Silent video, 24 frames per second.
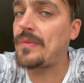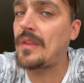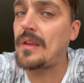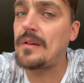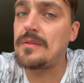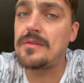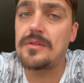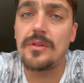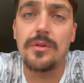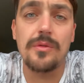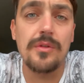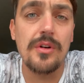I
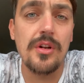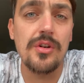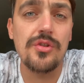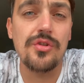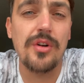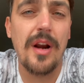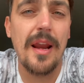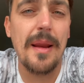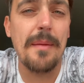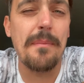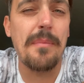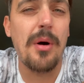still want to
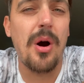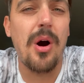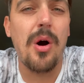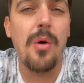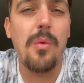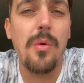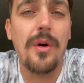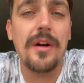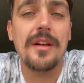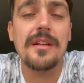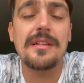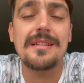train, but I
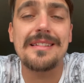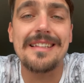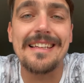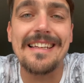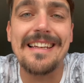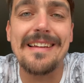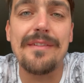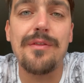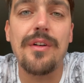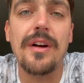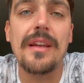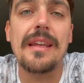want to see
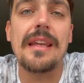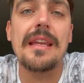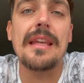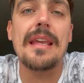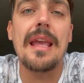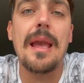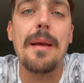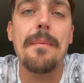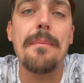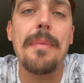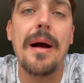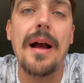if I can
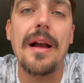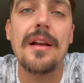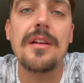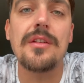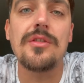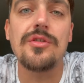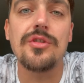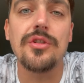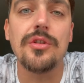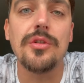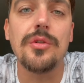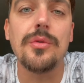get back
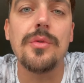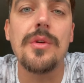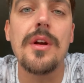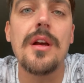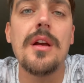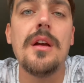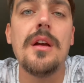to